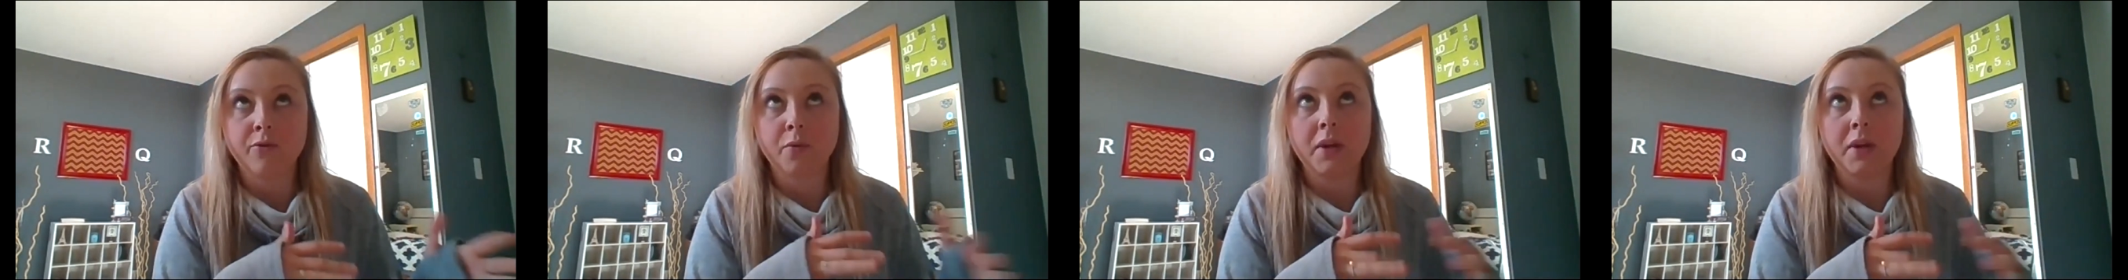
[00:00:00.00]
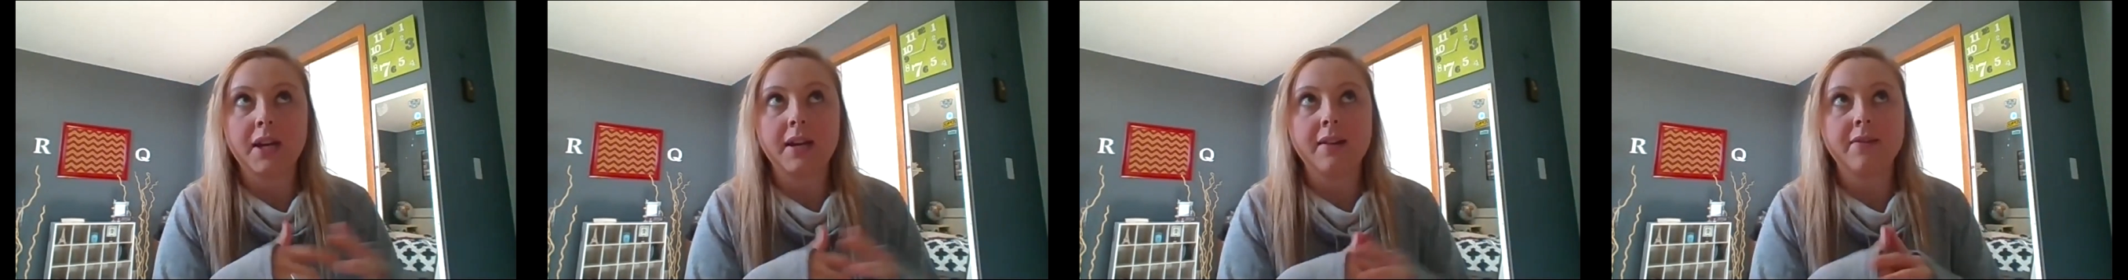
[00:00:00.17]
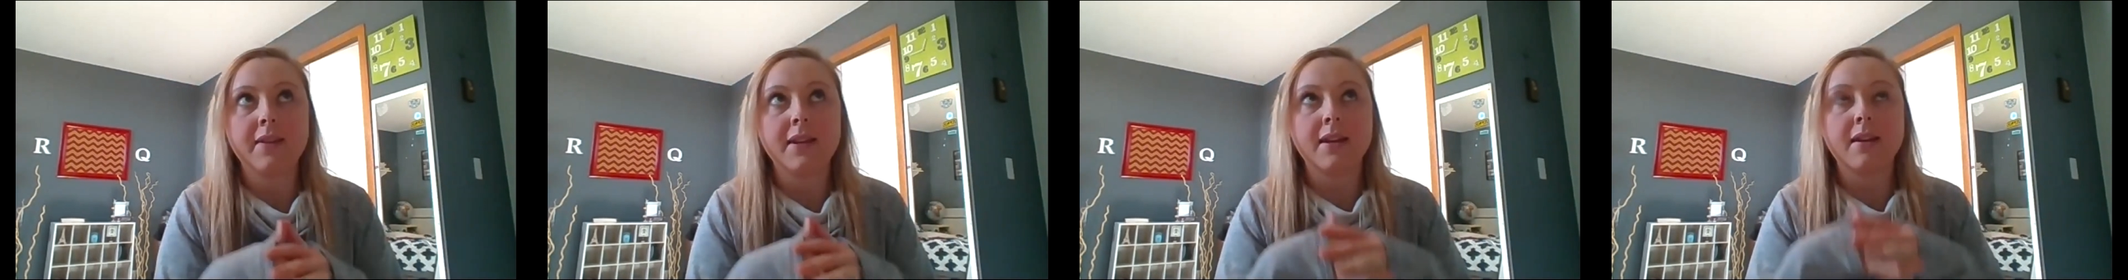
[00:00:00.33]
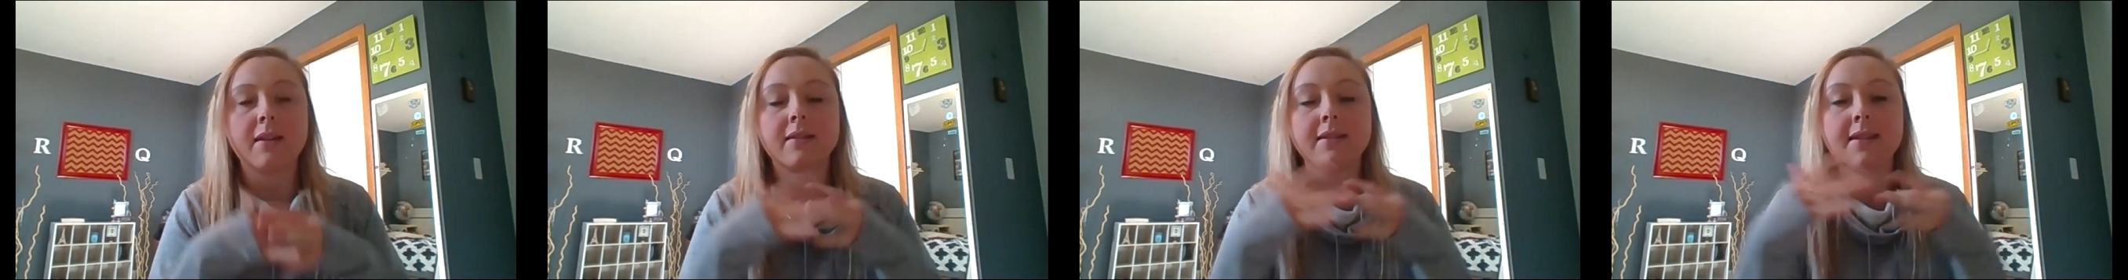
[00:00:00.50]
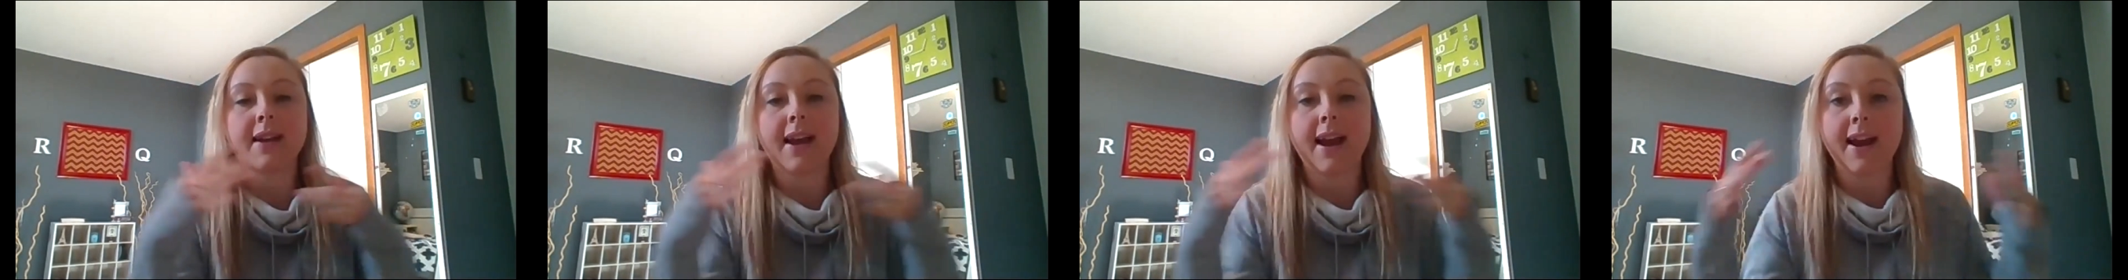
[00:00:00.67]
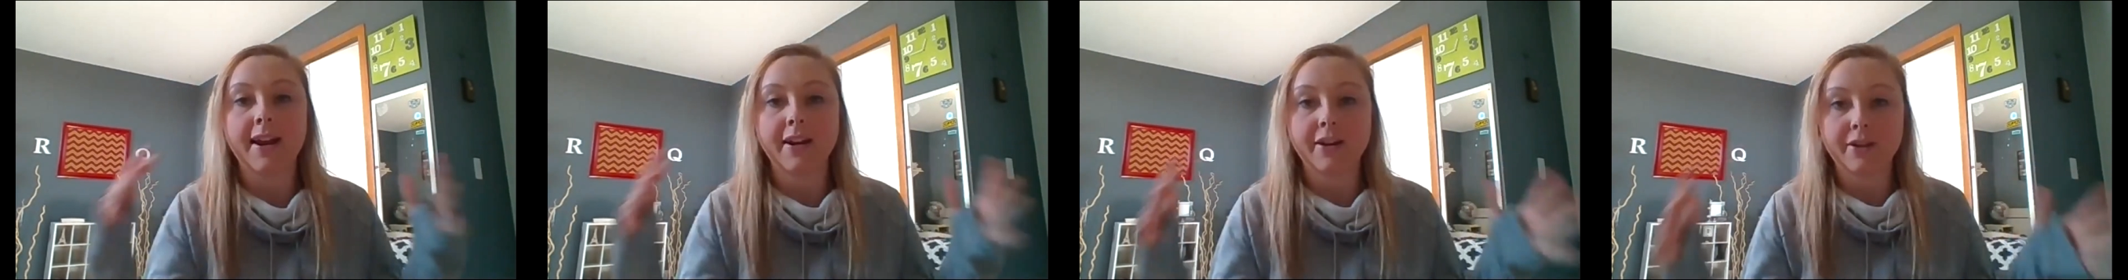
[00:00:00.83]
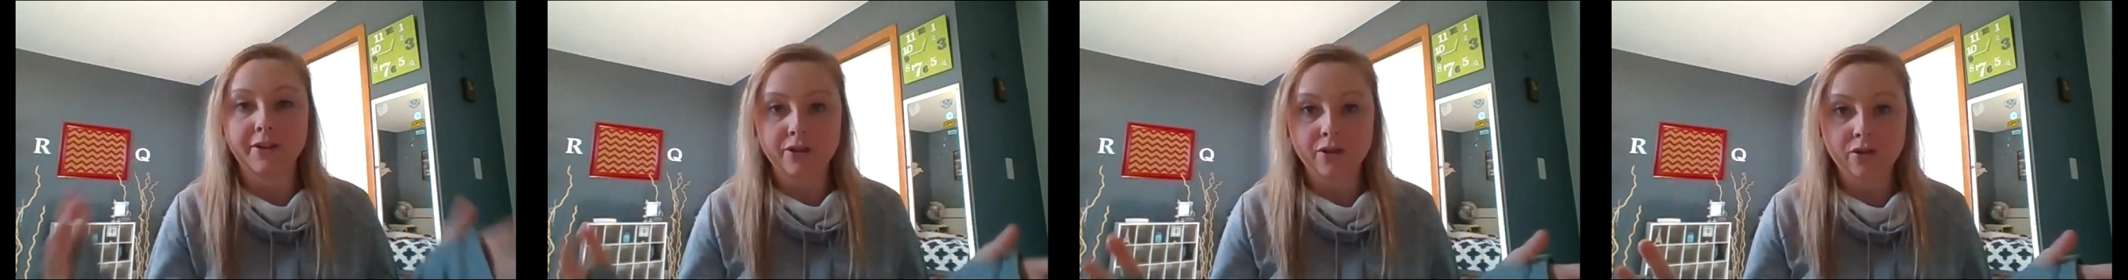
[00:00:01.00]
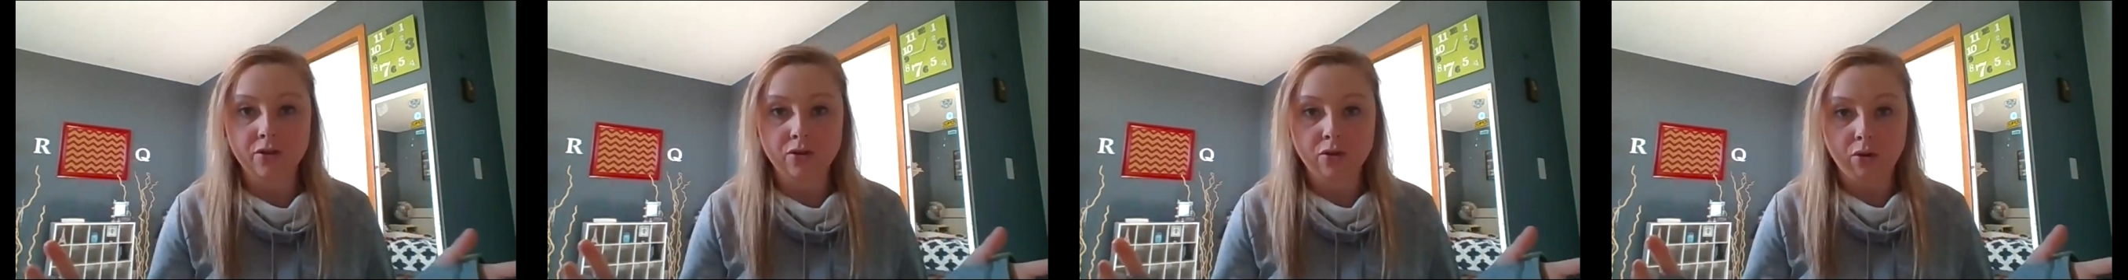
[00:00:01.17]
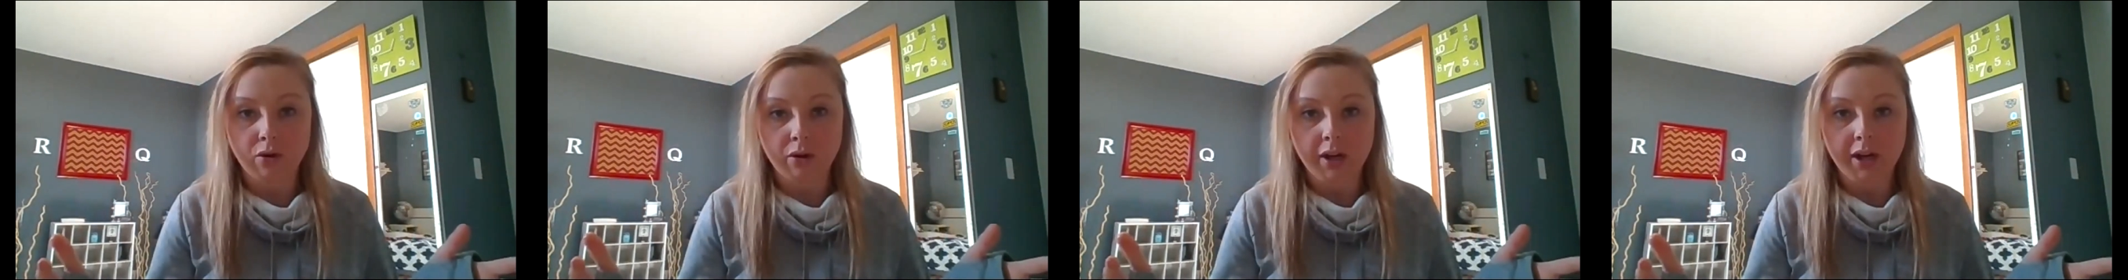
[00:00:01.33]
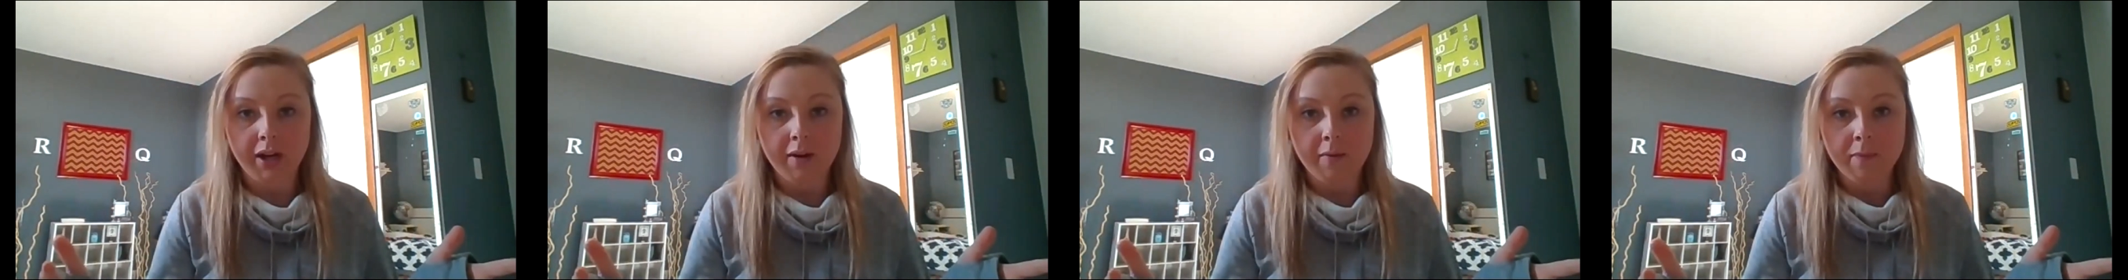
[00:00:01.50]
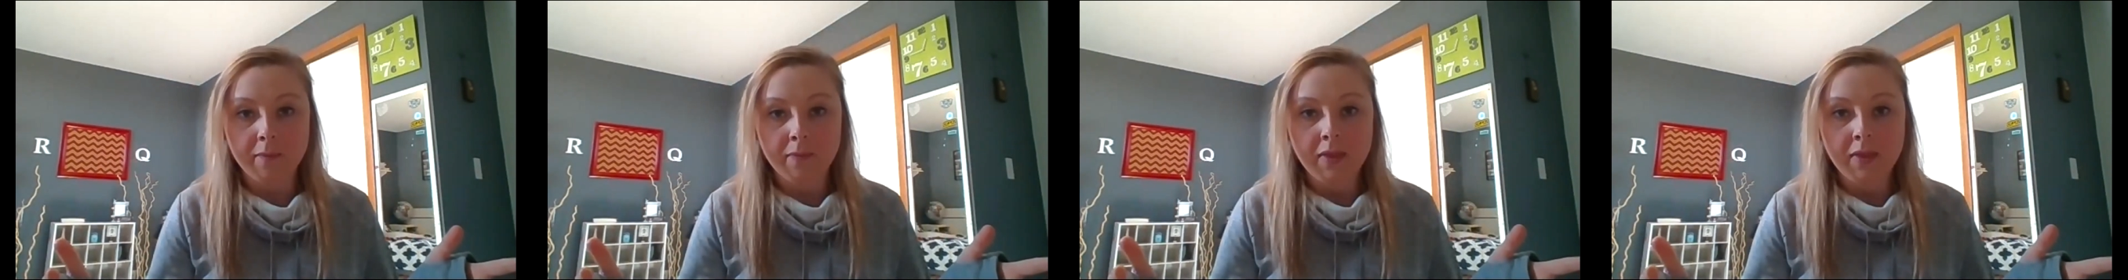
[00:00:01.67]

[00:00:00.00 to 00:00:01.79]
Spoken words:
reading the entire story.